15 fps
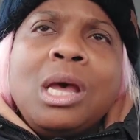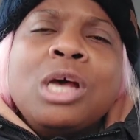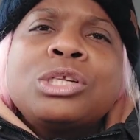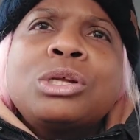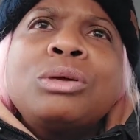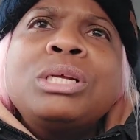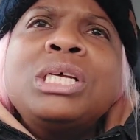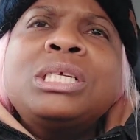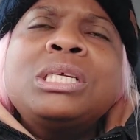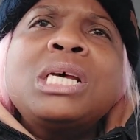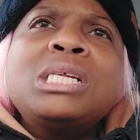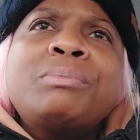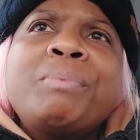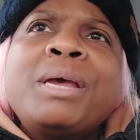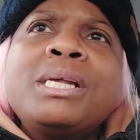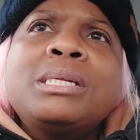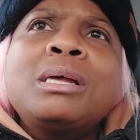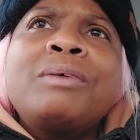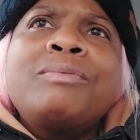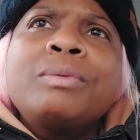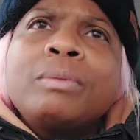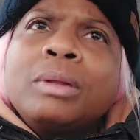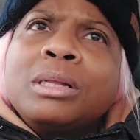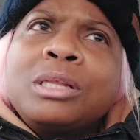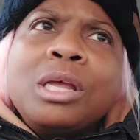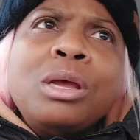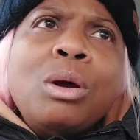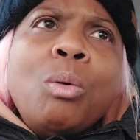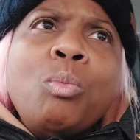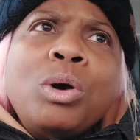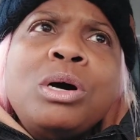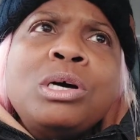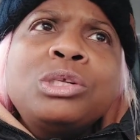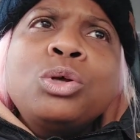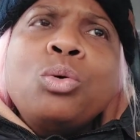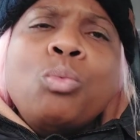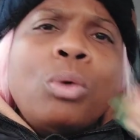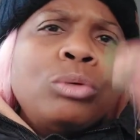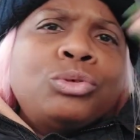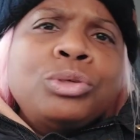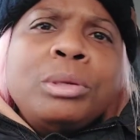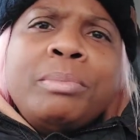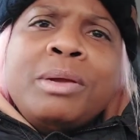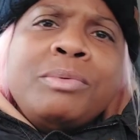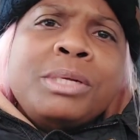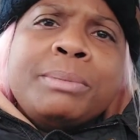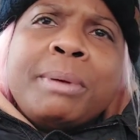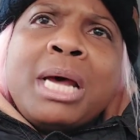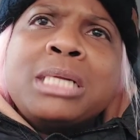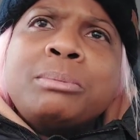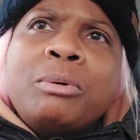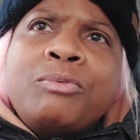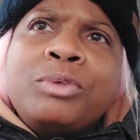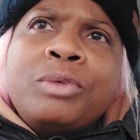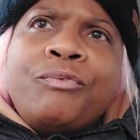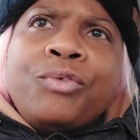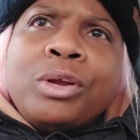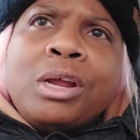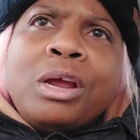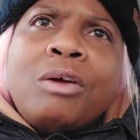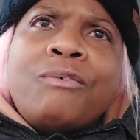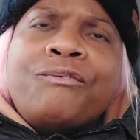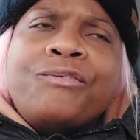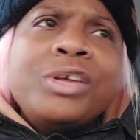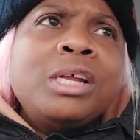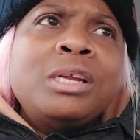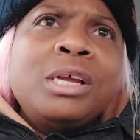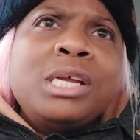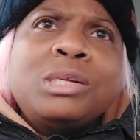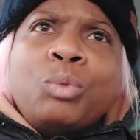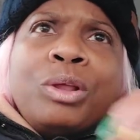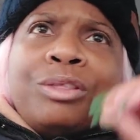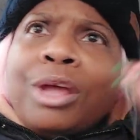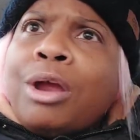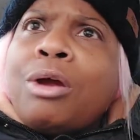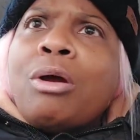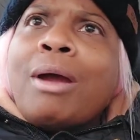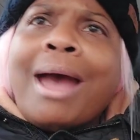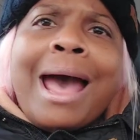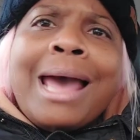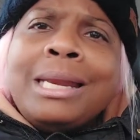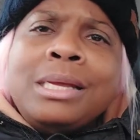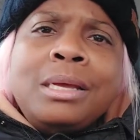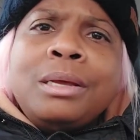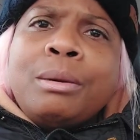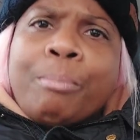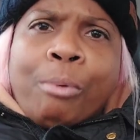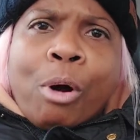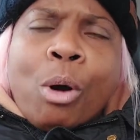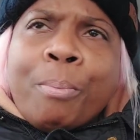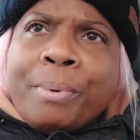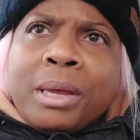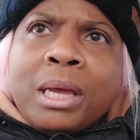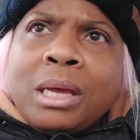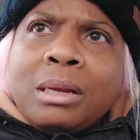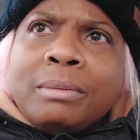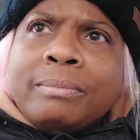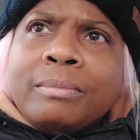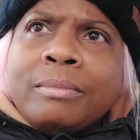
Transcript: So this just speaks of them ones who want you to be responsible for their feelings when they're highly inappropriate.